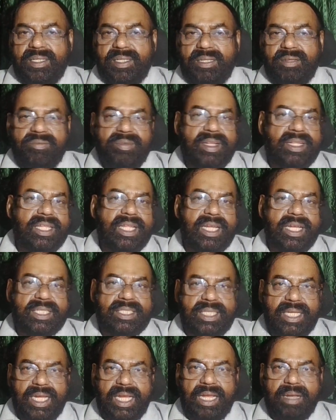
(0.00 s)
When there
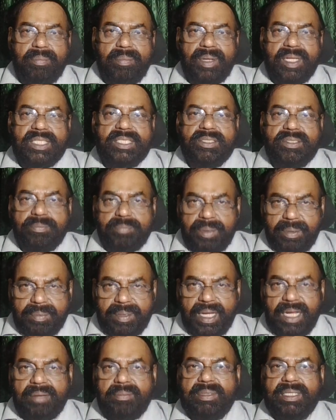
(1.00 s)
was a helpless, people
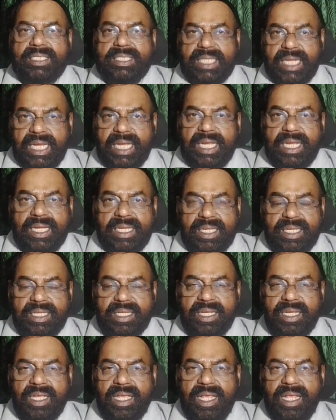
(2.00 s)
have been silent,
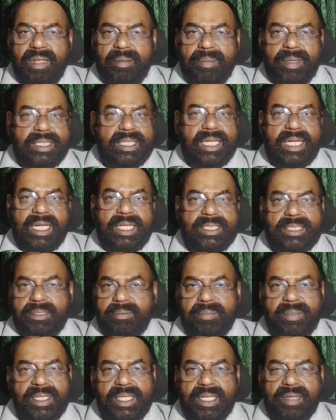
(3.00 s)
but that
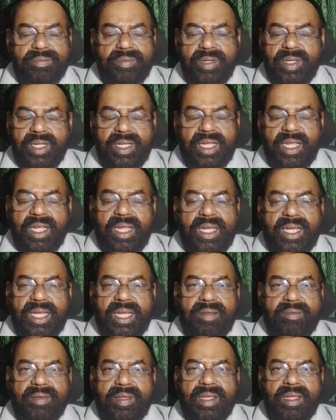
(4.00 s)
doesn't mean that we
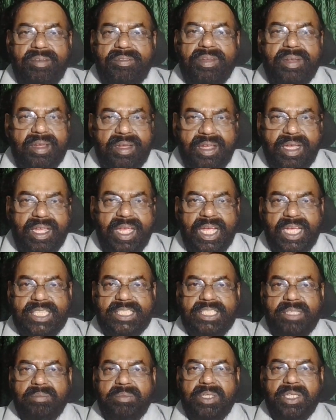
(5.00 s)
never ever
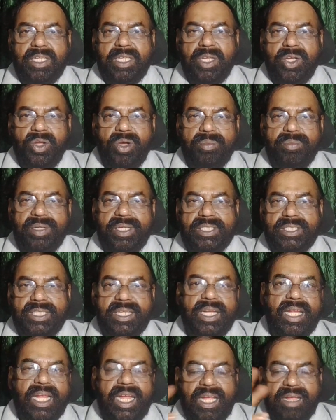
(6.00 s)
accepted a domination.
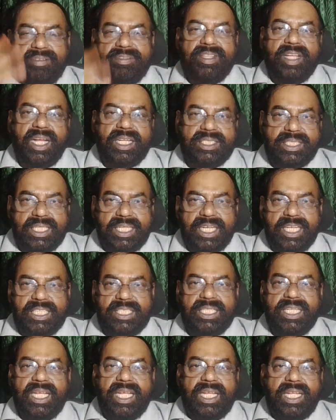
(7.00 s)
If that's the
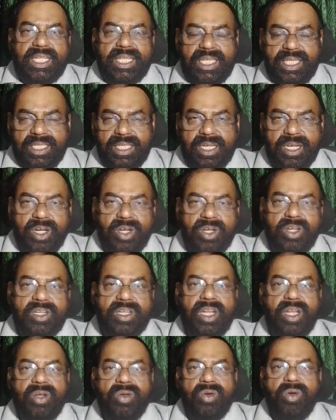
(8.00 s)
case, the
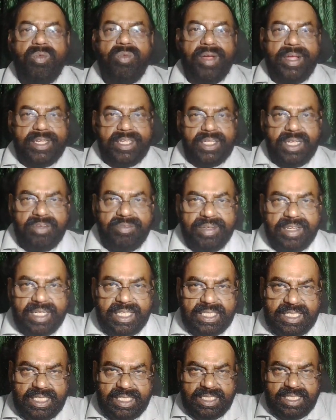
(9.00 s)
colonial rule, why did we
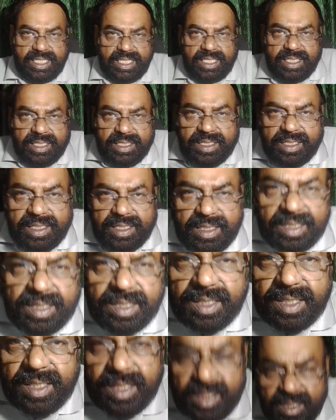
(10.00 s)
resist?
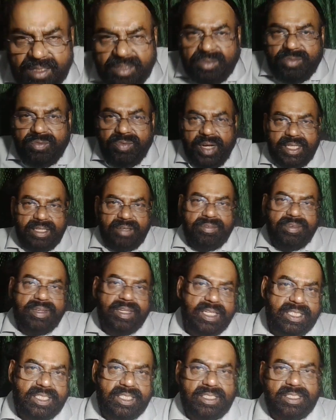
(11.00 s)
Why did we
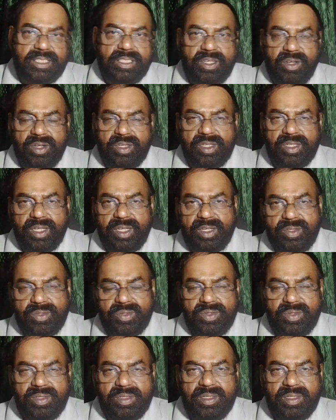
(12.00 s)
resist colonial rule?